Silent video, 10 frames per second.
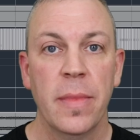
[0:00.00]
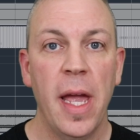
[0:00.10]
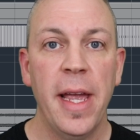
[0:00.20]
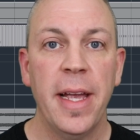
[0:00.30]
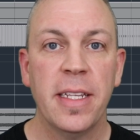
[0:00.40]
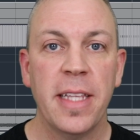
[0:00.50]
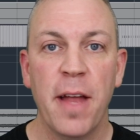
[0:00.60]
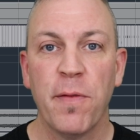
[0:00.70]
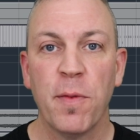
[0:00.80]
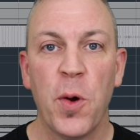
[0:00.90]
Hey, it's
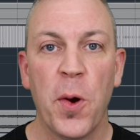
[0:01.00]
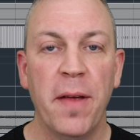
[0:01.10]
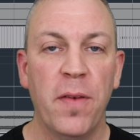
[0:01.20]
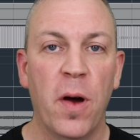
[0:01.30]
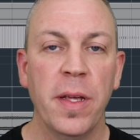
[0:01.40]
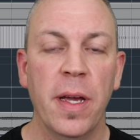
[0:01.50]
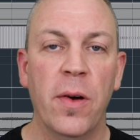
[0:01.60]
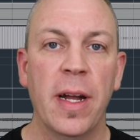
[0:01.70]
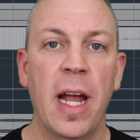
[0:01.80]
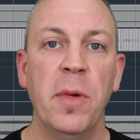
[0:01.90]
Dan from Korneff
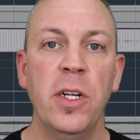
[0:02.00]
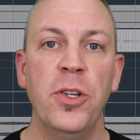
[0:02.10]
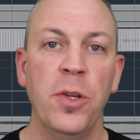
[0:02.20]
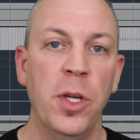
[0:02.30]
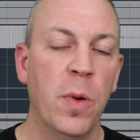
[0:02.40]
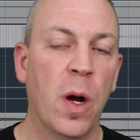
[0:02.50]
Audio, and I want to show you